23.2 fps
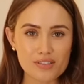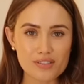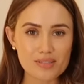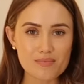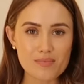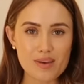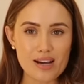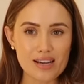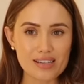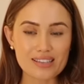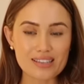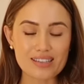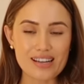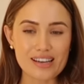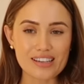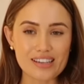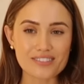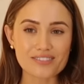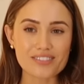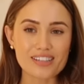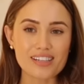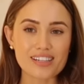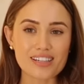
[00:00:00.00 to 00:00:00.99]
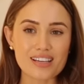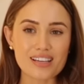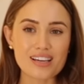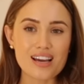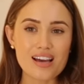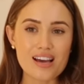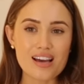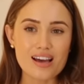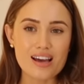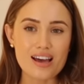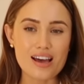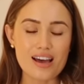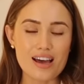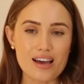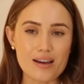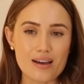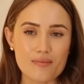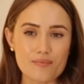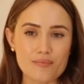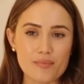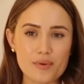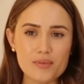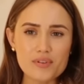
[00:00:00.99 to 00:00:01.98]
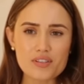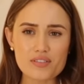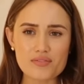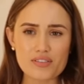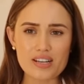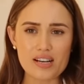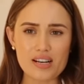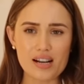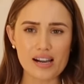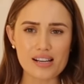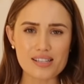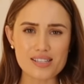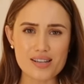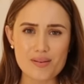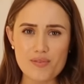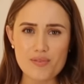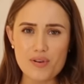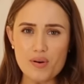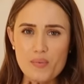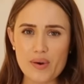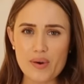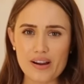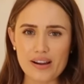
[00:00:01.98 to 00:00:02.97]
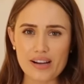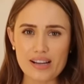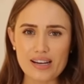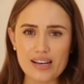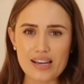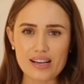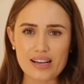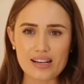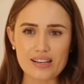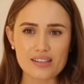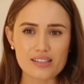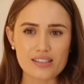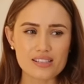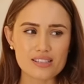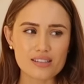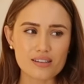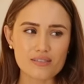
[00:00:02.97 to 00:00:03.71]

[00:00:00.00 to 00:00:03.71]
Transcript: for some added layering. I've just realised I'm not wearing a necklace.